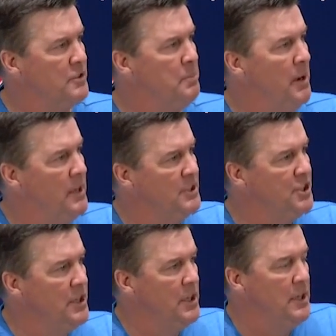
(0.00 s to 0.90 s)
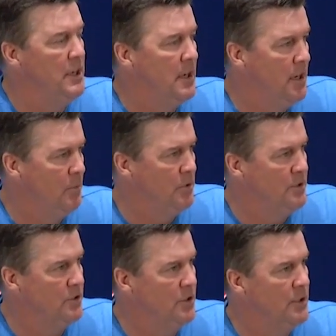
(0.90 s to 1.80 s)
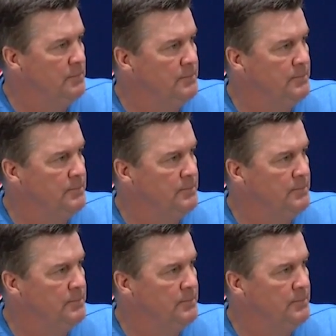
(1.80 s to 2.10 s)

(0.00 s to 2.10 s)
a sponge, which is good.